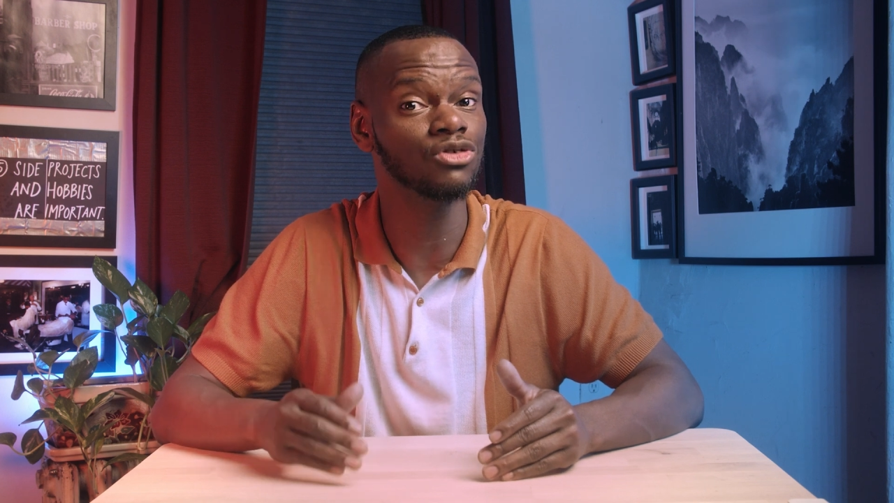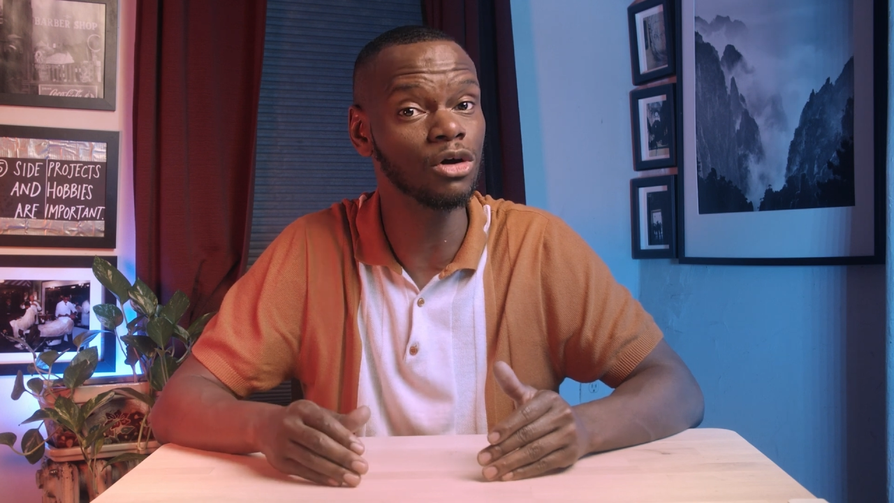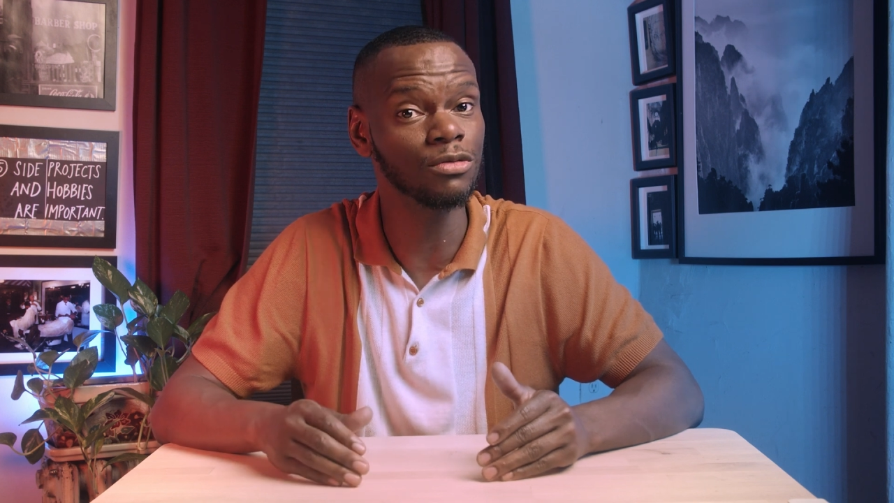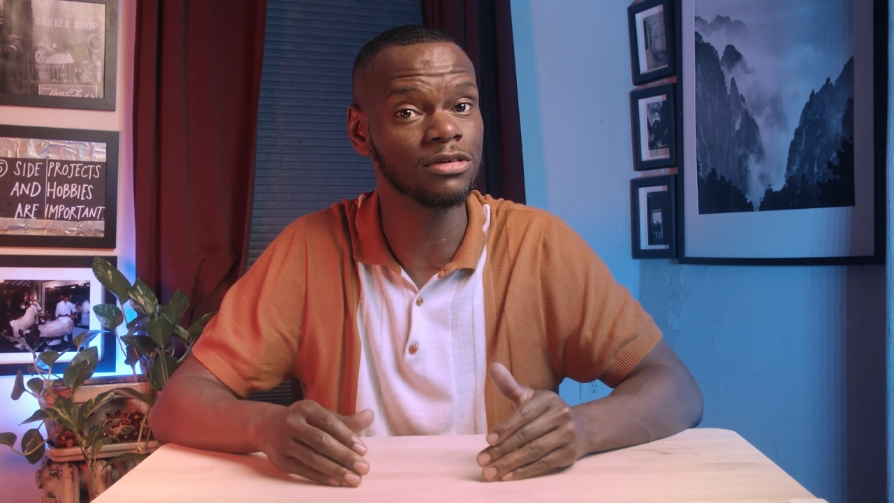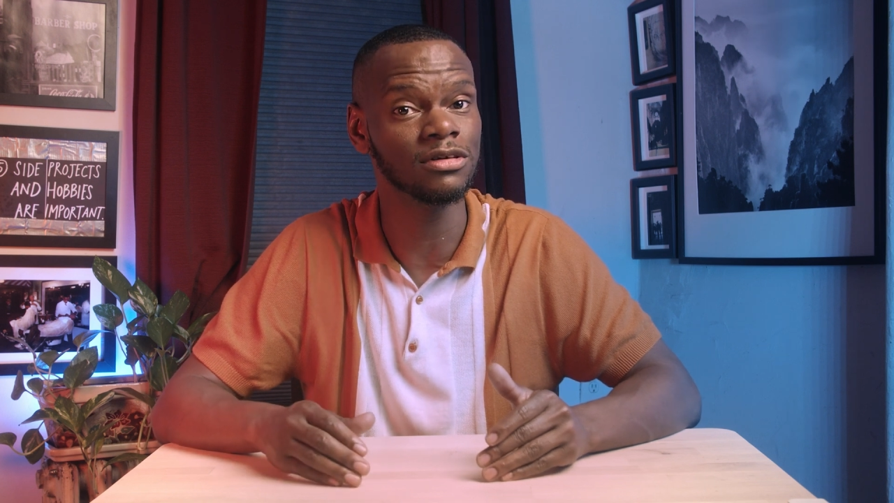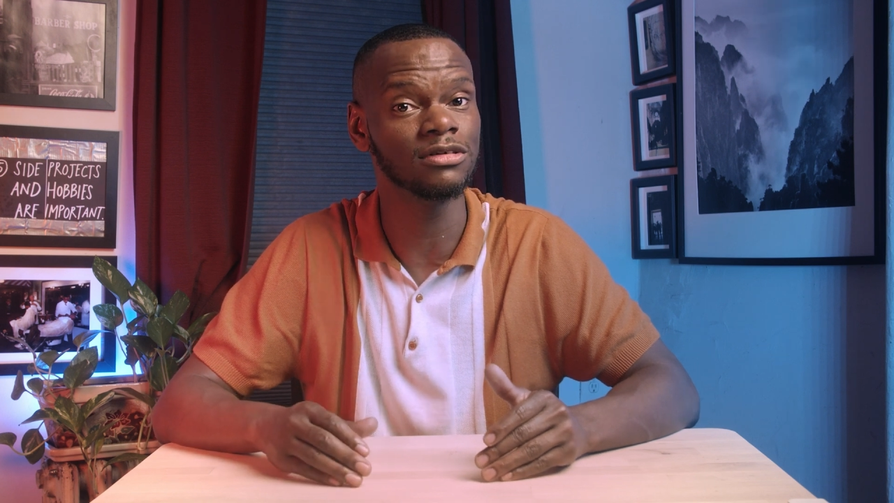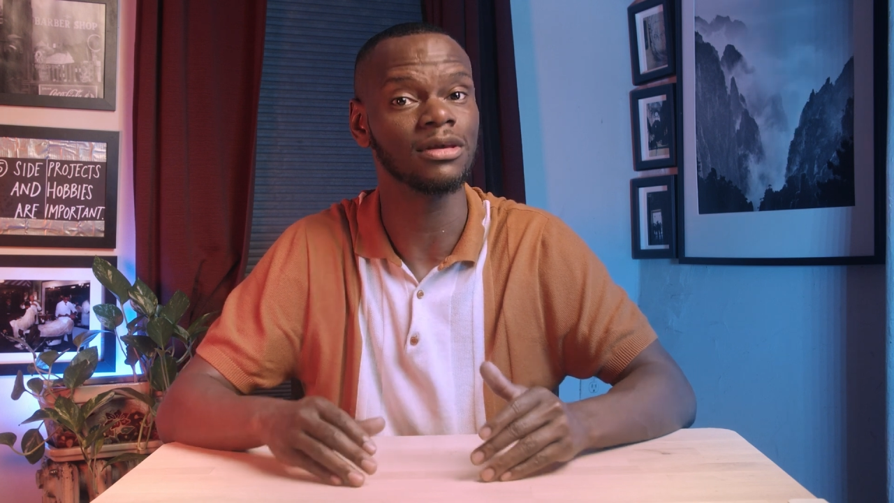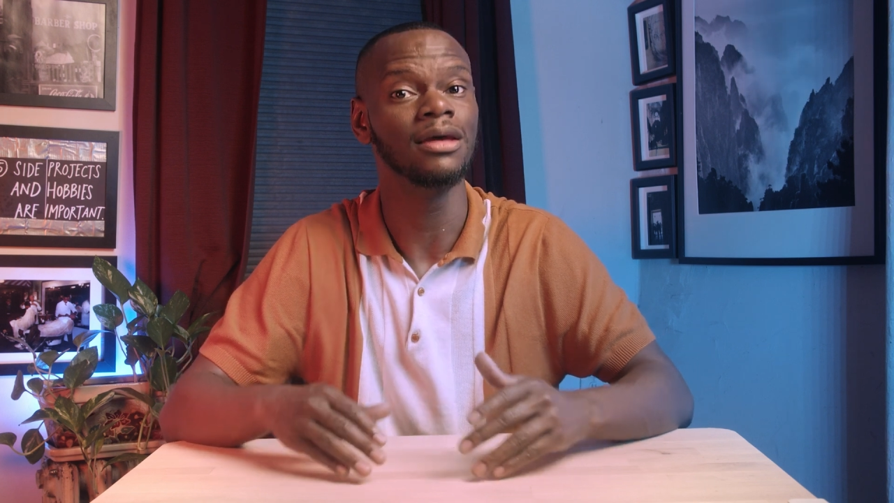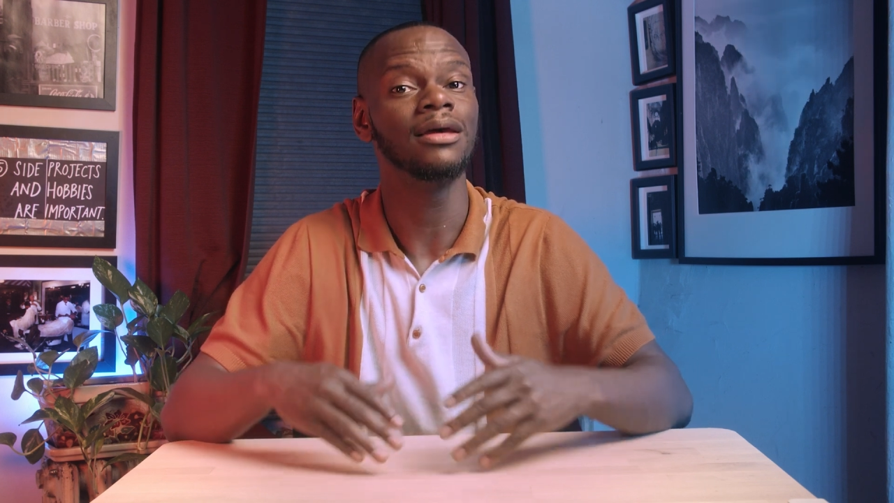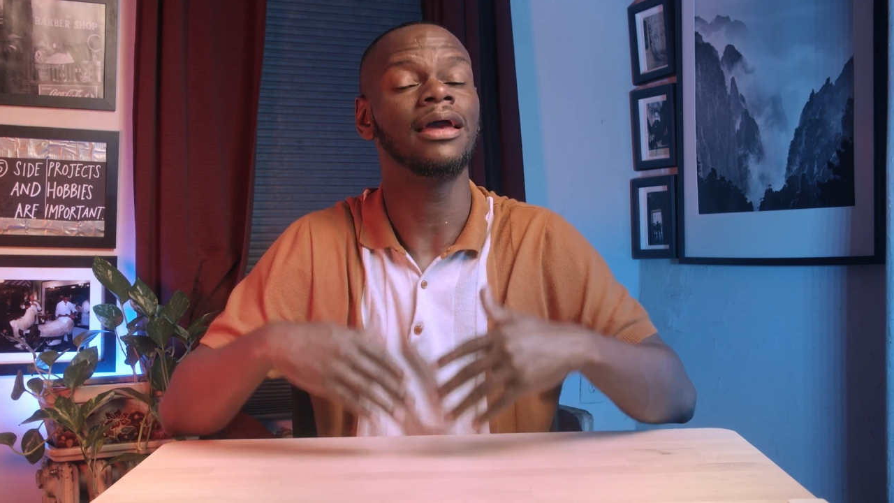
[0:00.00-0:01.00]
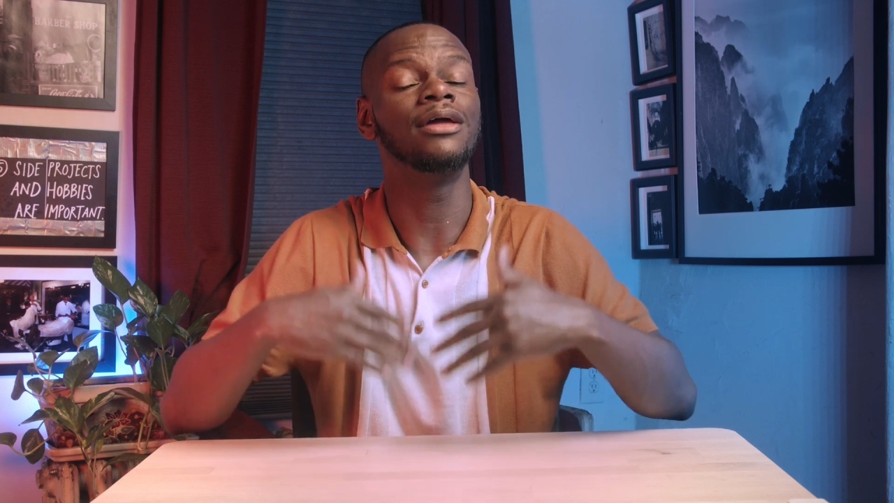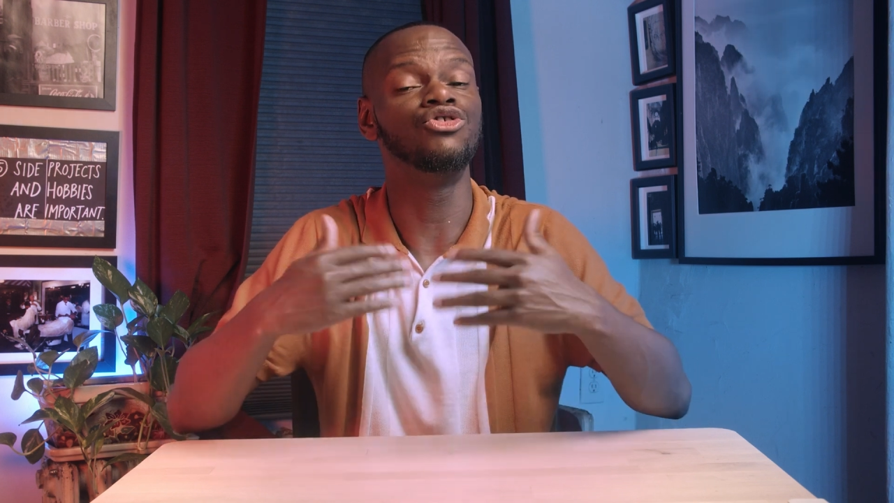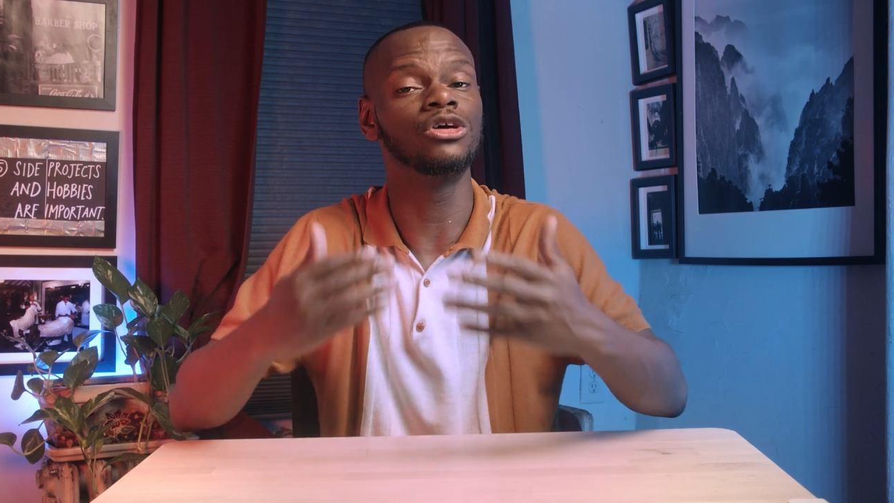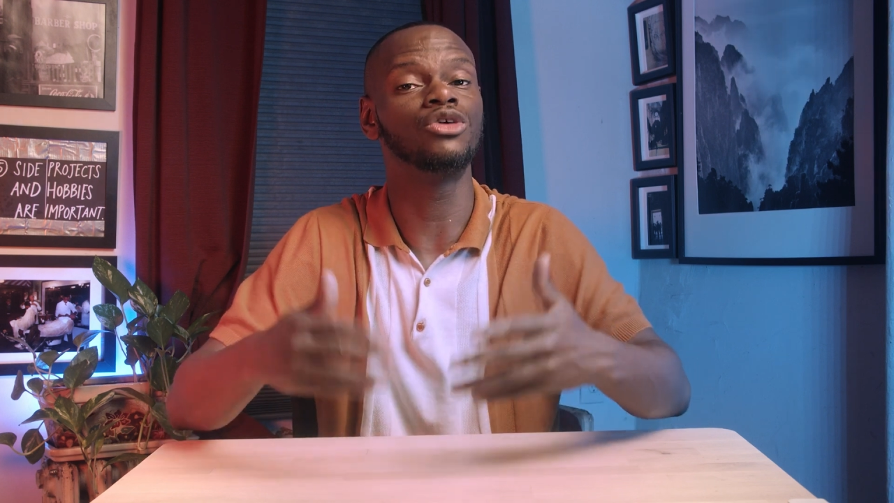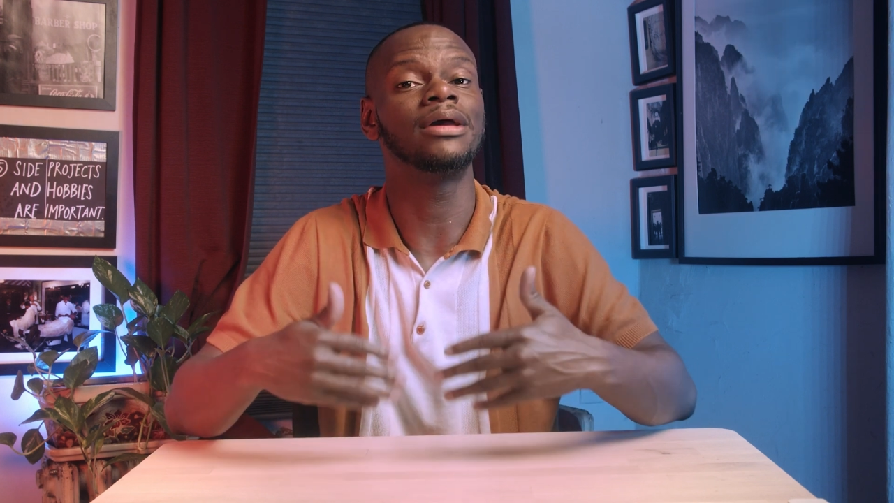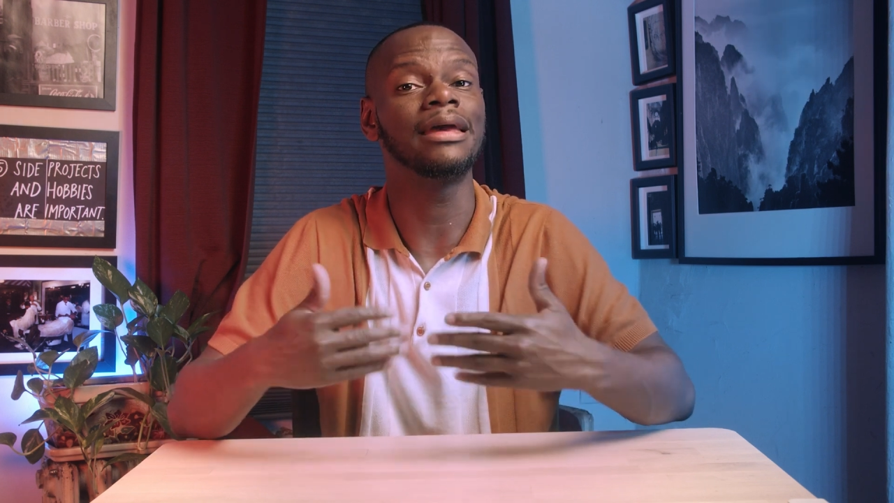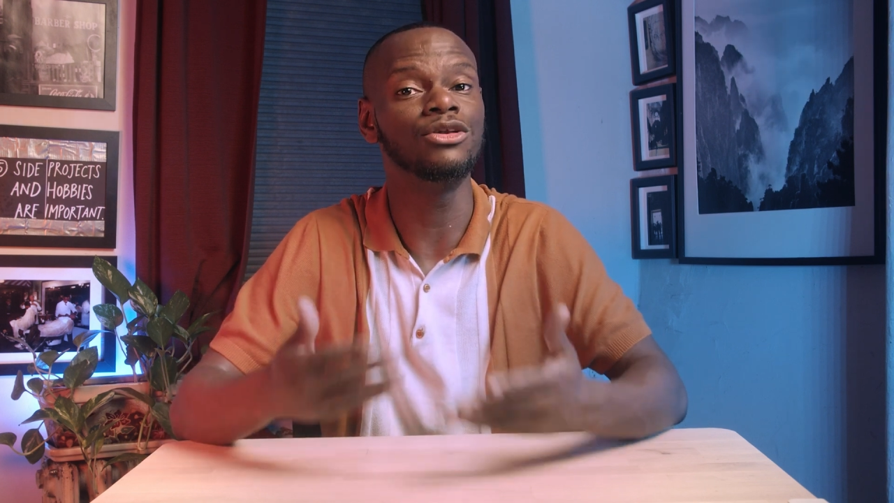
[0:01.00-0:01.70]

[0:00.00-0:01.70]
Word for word: services and generate